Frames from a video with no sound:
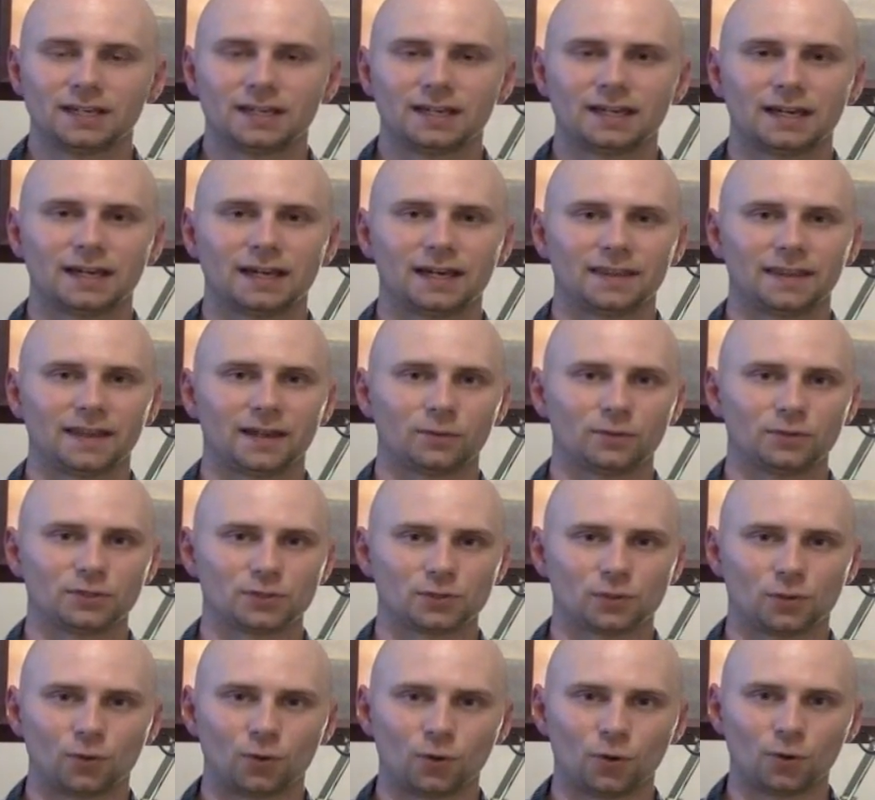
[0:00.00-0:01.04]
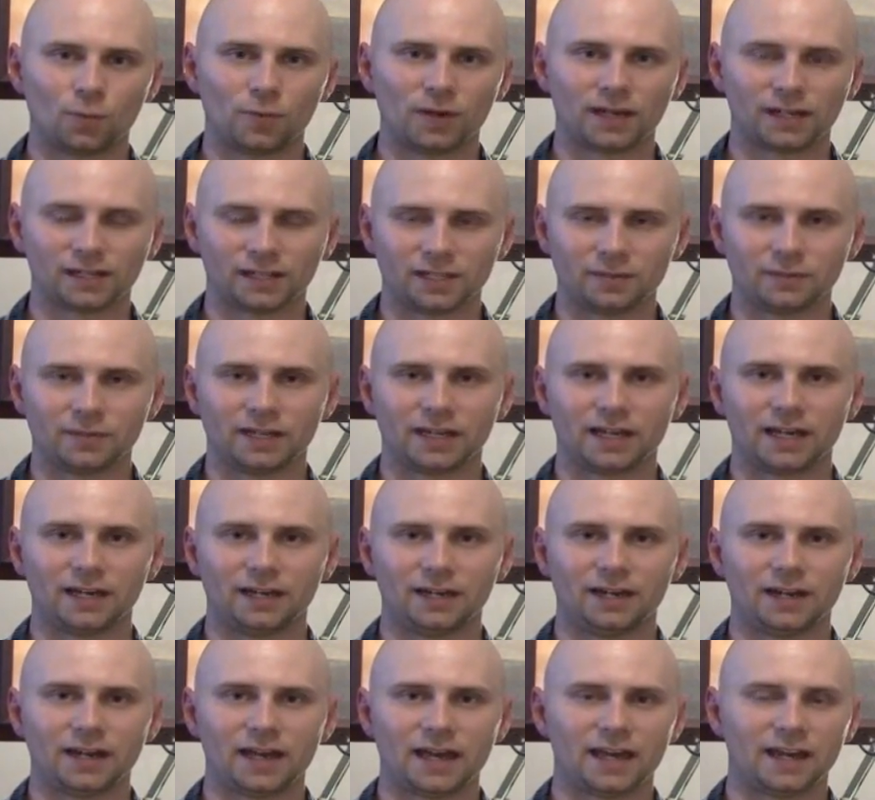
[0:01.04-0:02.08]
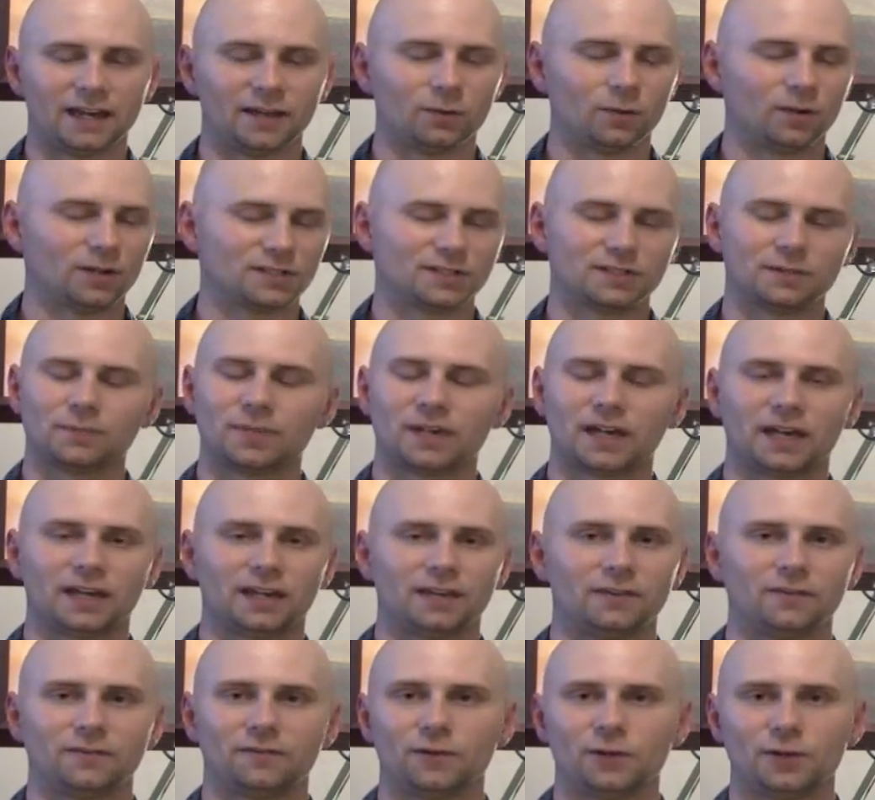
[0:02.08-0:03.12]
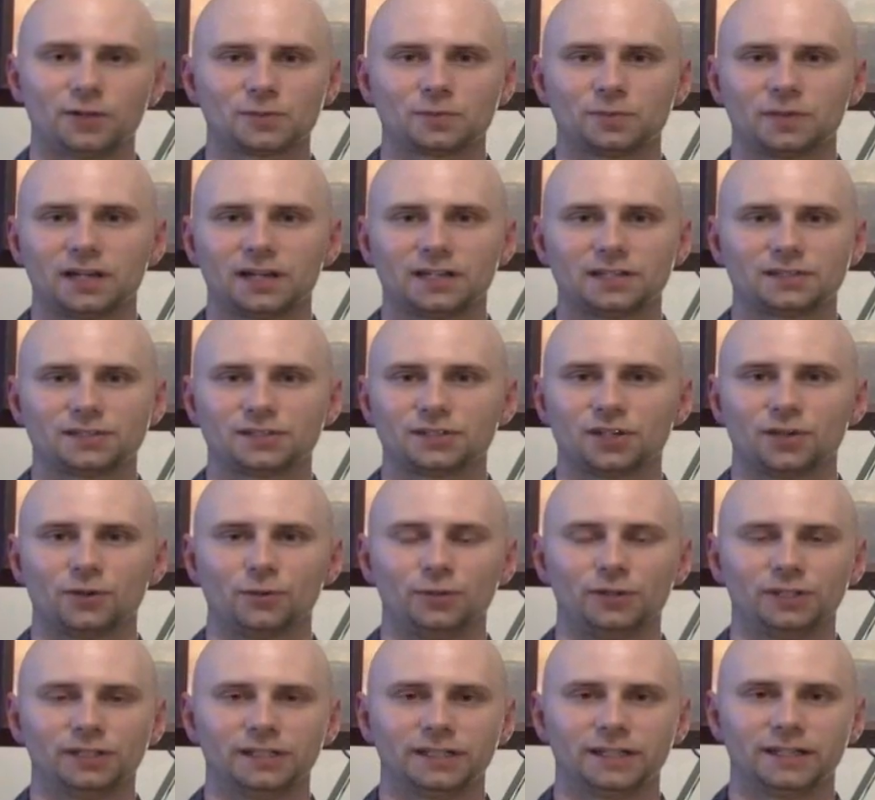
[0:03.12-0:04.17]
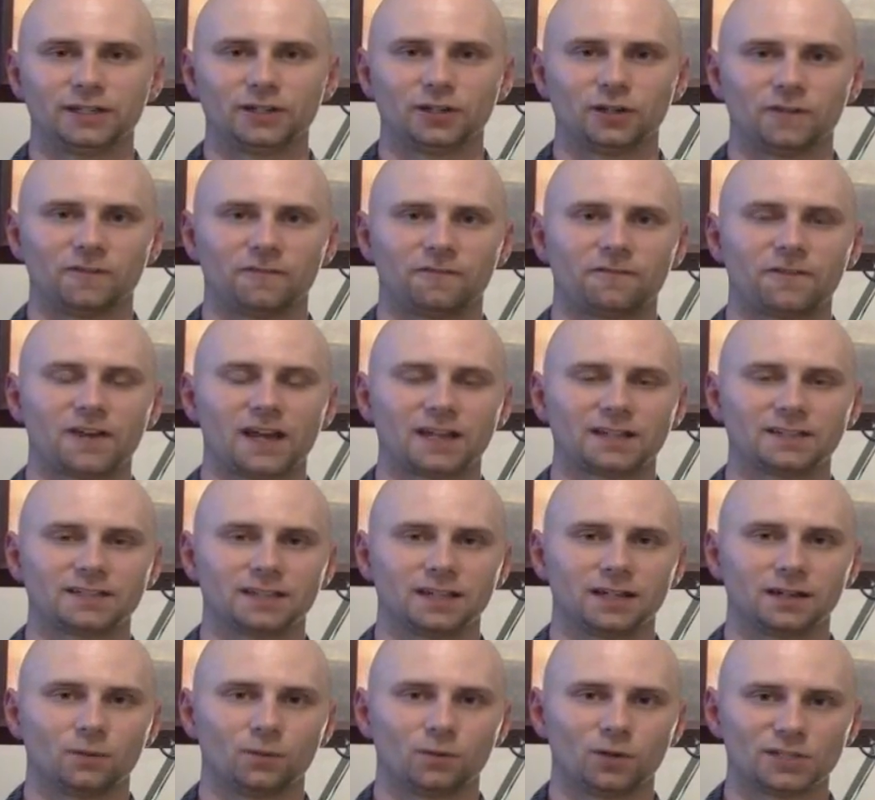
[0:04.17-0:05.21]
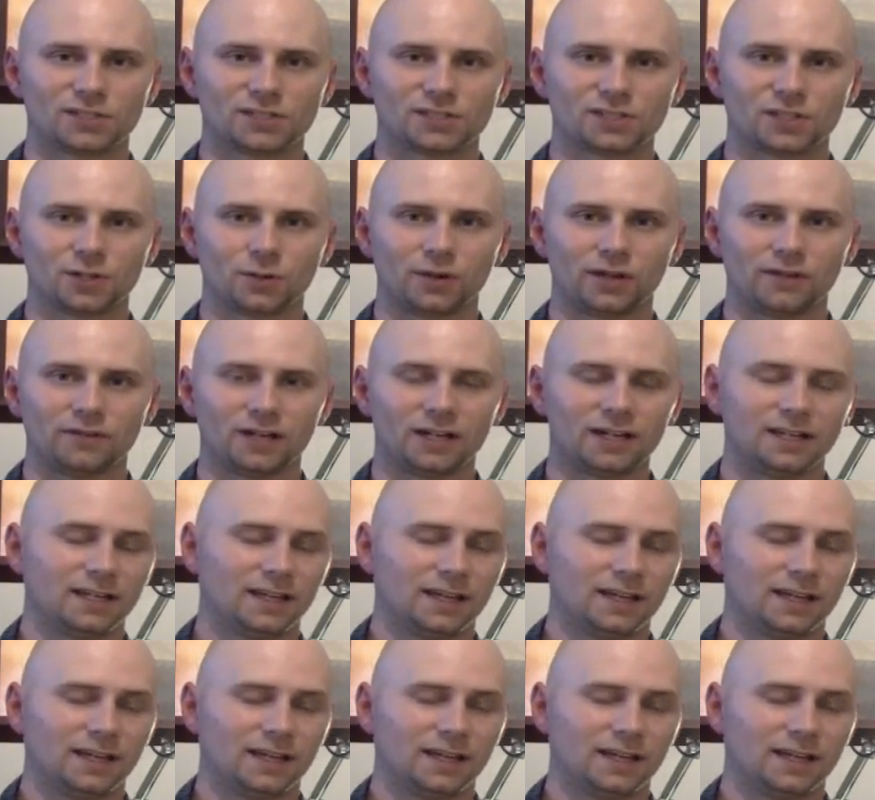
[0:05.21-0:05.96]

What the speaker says: that was all but eliminated, and it wasn't bad in the first place, so really a non-factor whatsoever.